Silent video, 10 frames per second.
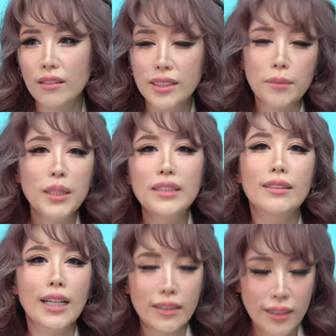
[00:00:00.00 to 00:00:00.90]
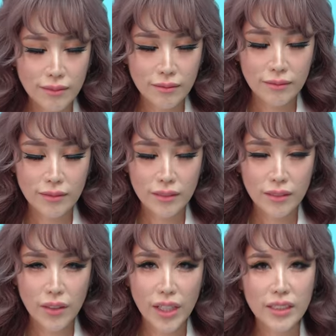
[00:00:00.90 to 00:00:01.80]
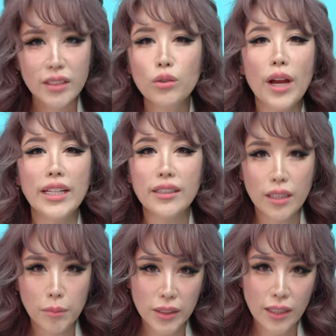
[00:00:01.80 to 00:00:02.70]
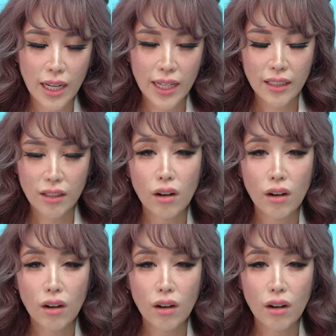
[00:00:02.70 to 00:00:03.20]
they simply did nothing, okay, and didn't do anything about the lie.